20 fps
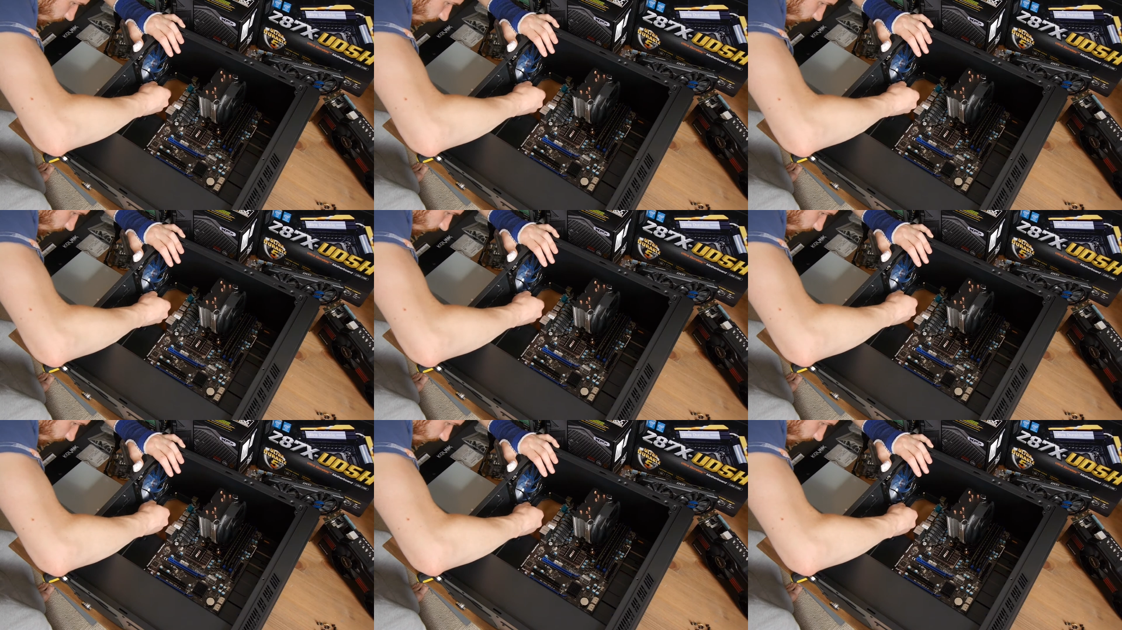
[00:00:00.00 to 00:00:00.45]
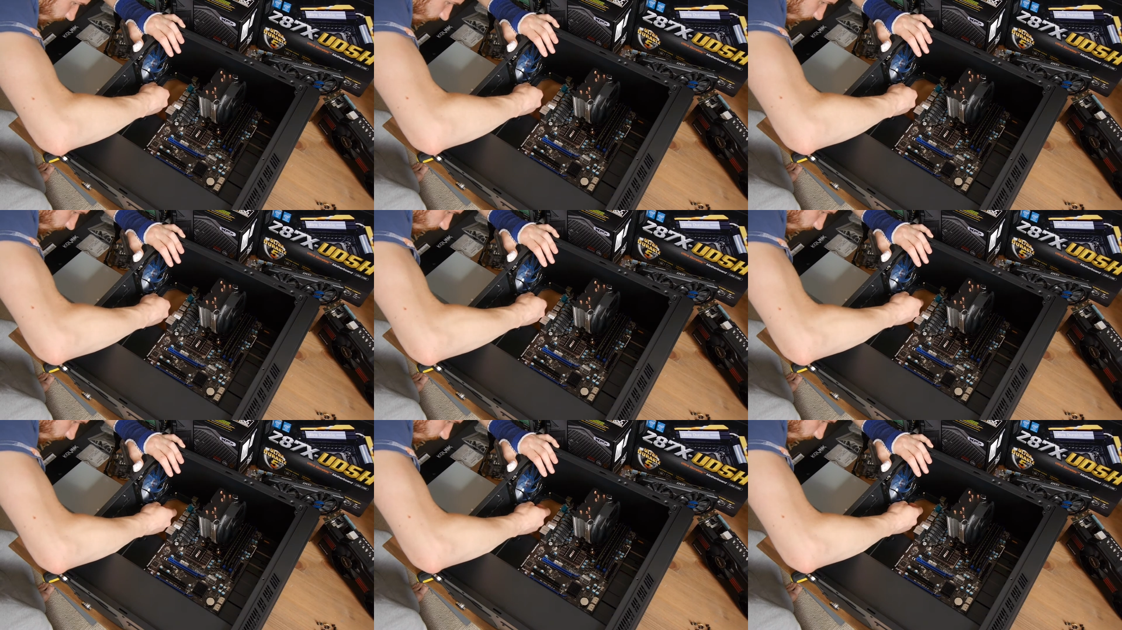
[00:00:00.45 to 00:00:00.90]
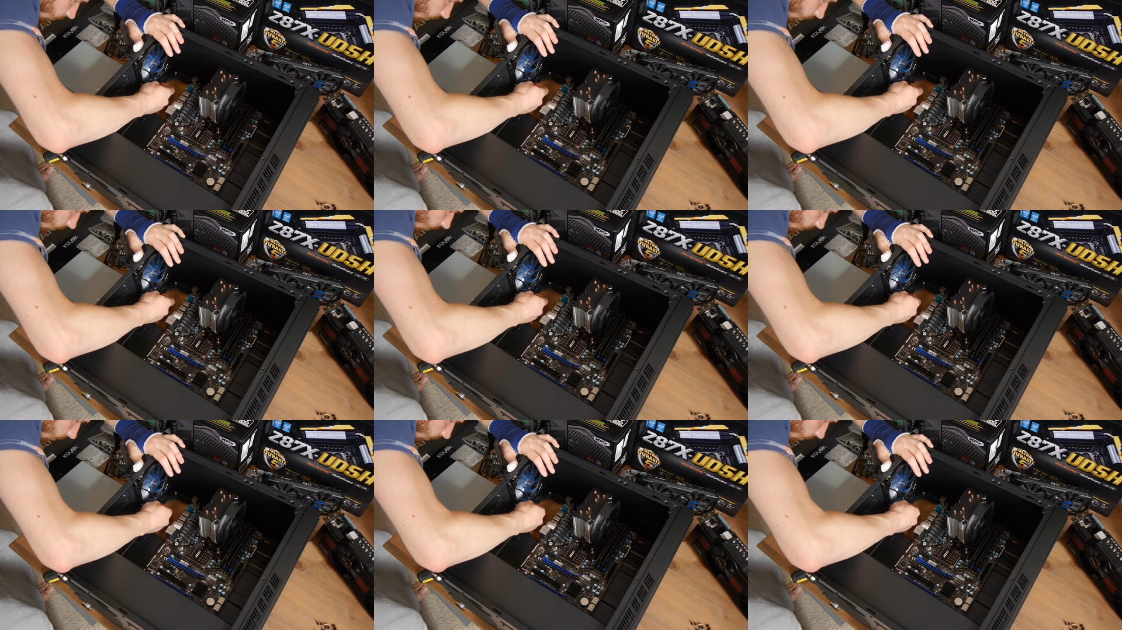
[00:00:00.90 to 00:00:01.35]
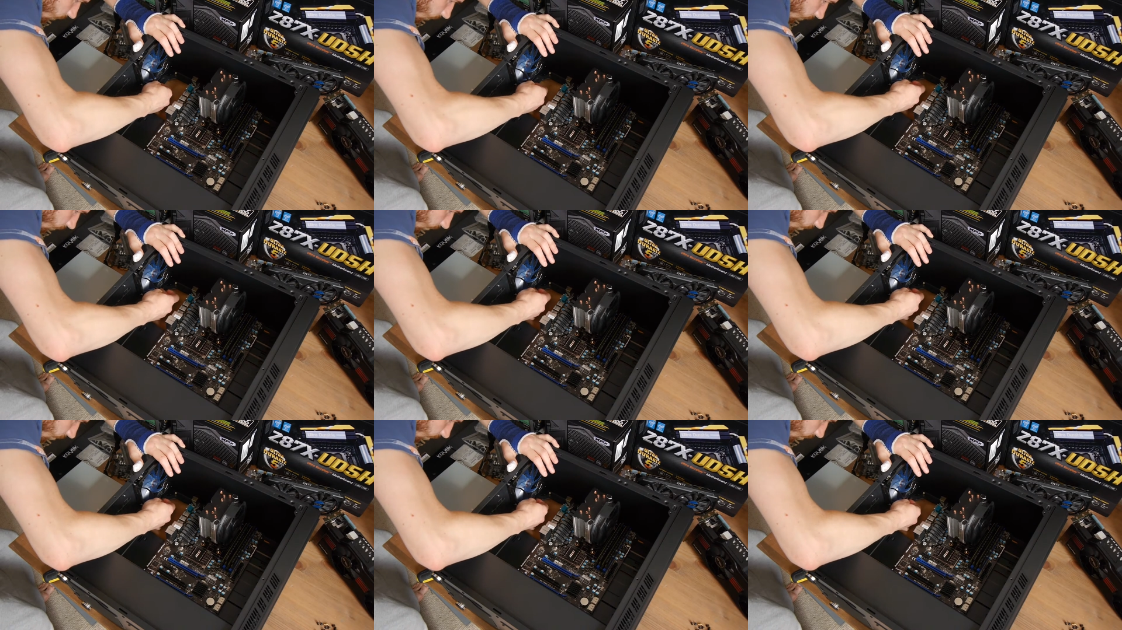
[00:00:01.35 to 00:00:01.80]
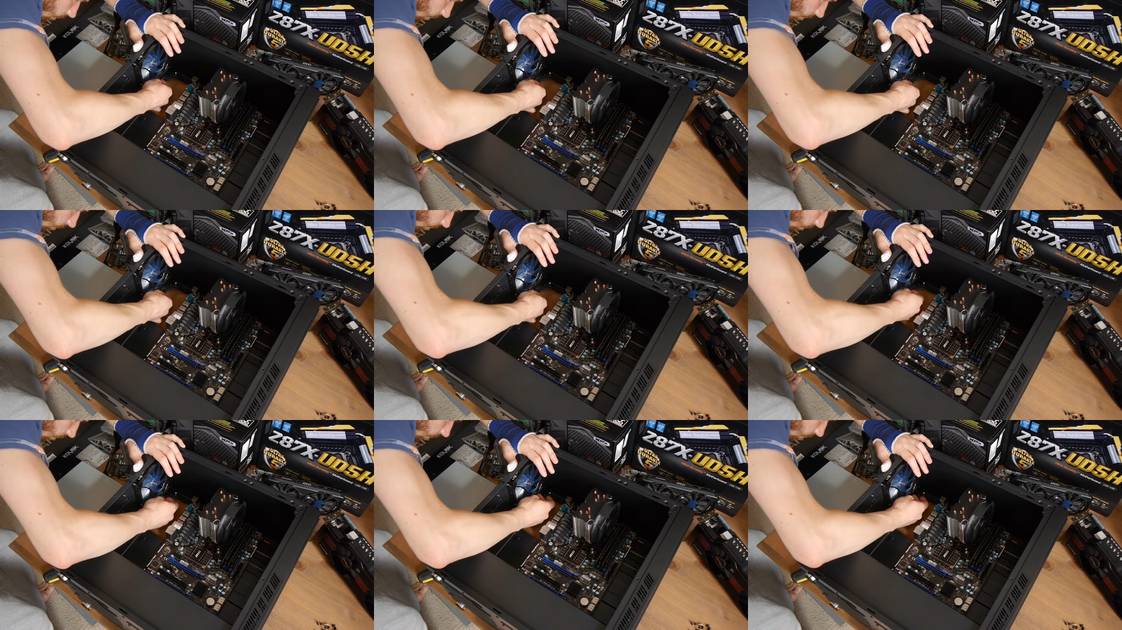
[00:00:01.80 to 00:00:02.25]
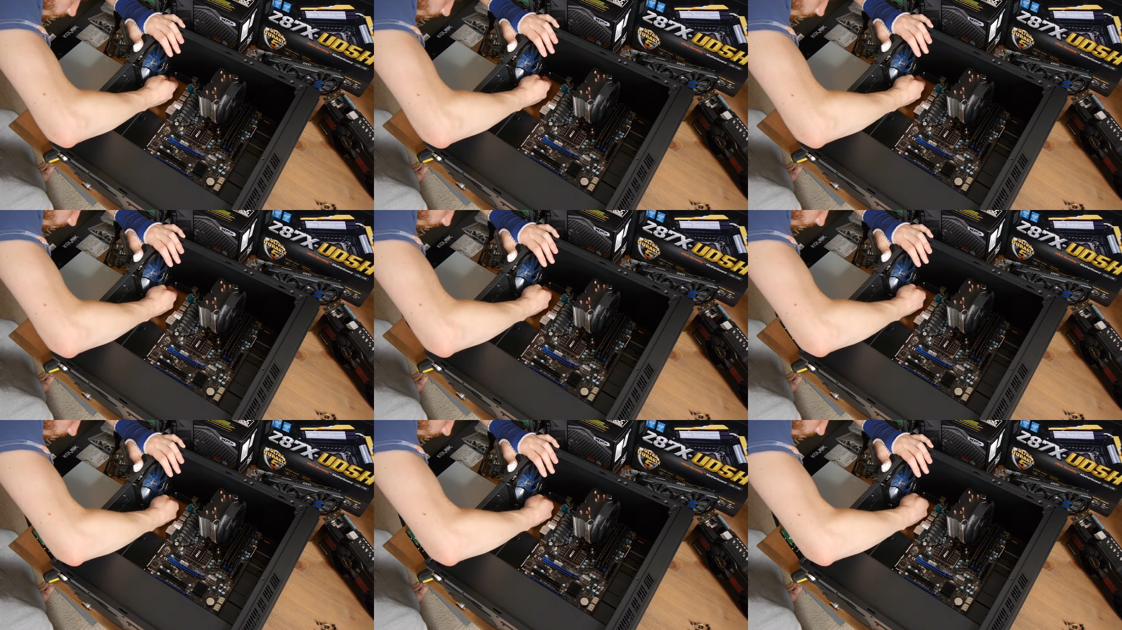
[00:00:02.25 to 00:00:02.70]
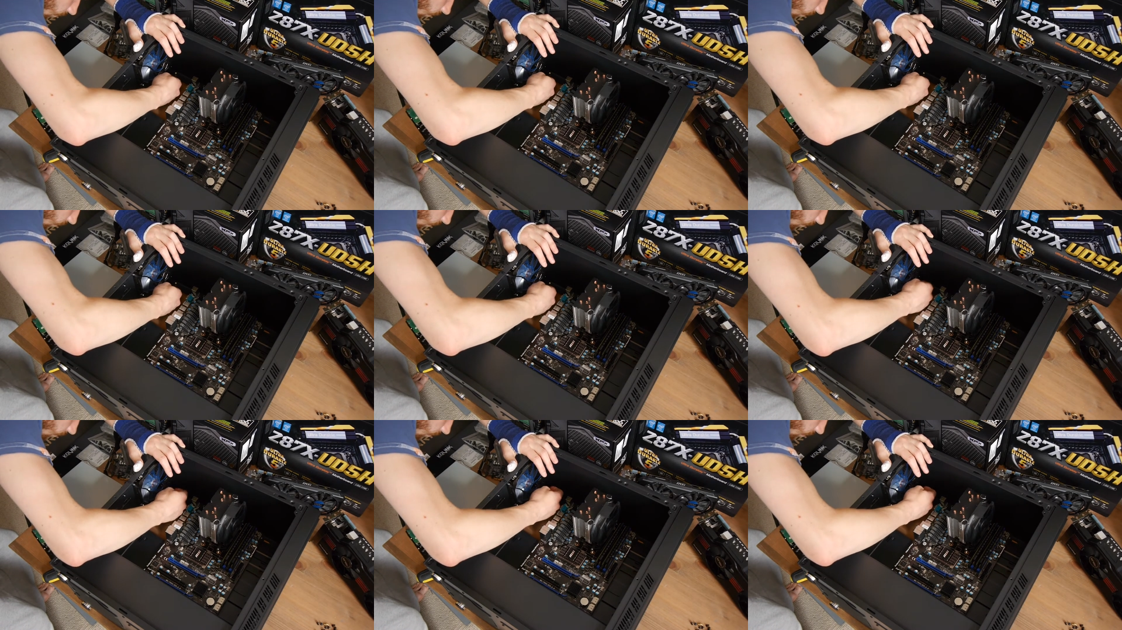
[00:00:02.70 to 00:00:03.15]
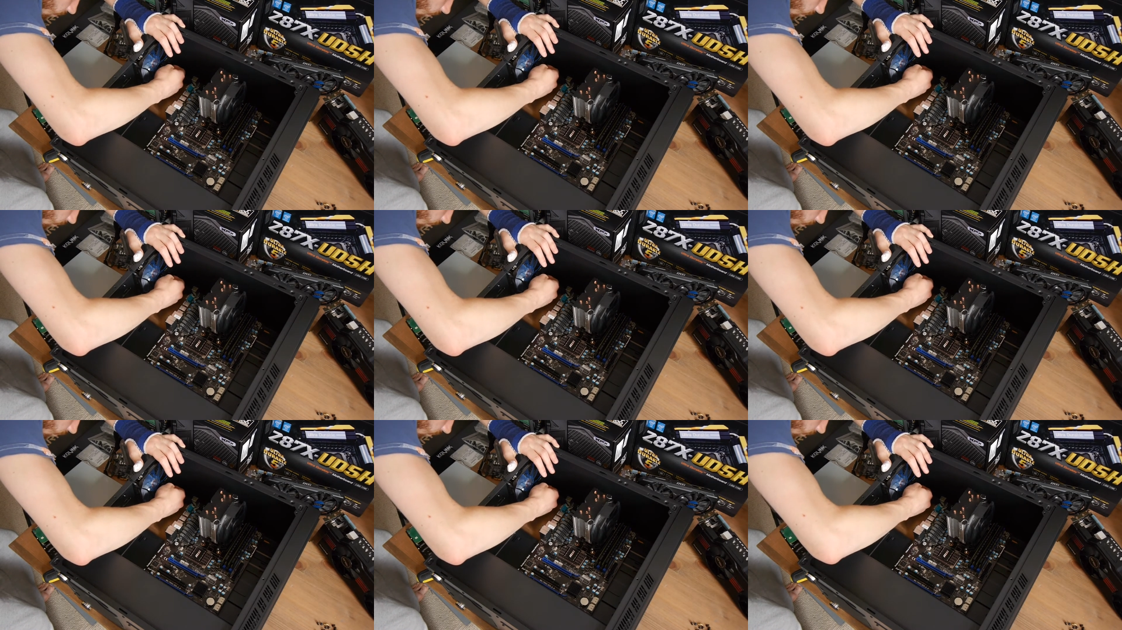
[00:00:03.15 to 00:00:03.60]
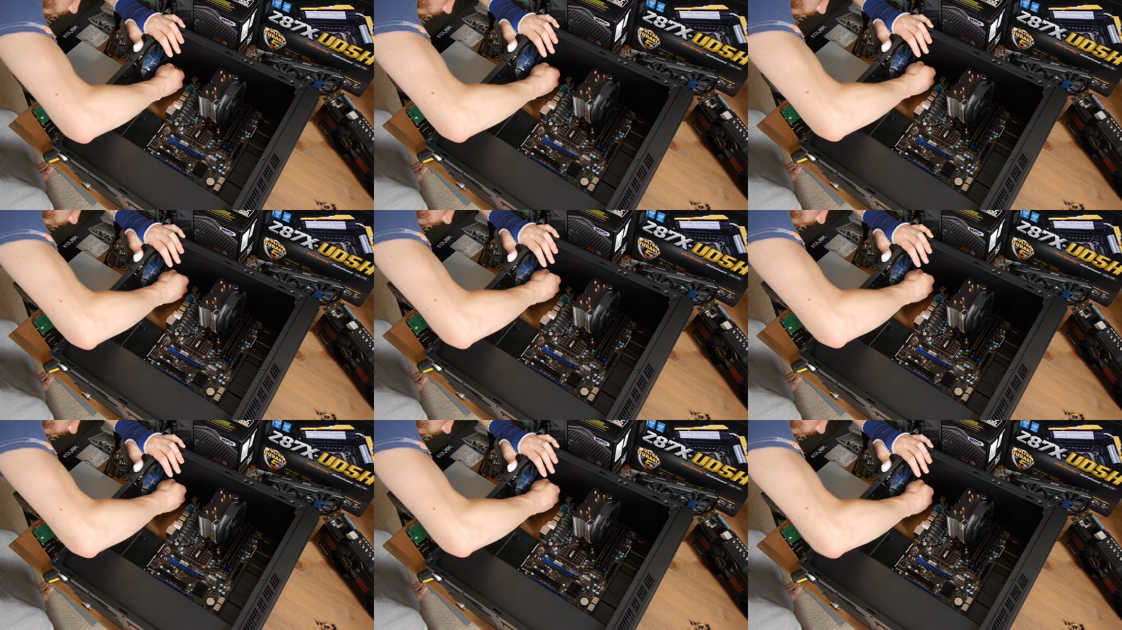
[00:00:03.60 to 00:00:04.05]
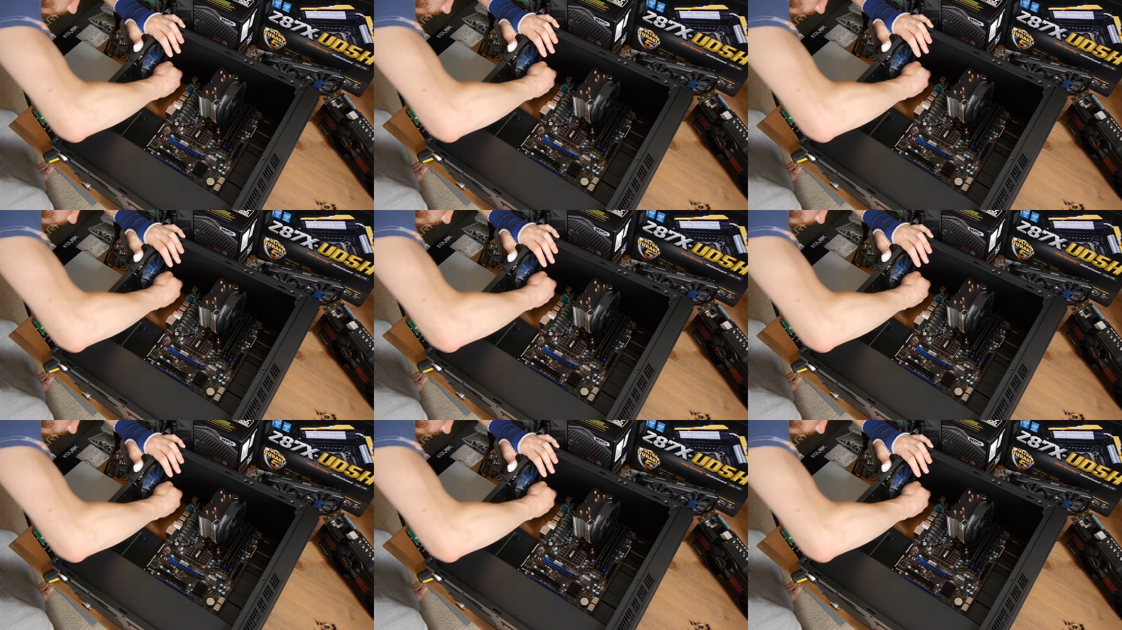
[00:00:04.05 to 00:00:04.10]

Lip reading: No face is visible, so there are no lips to read.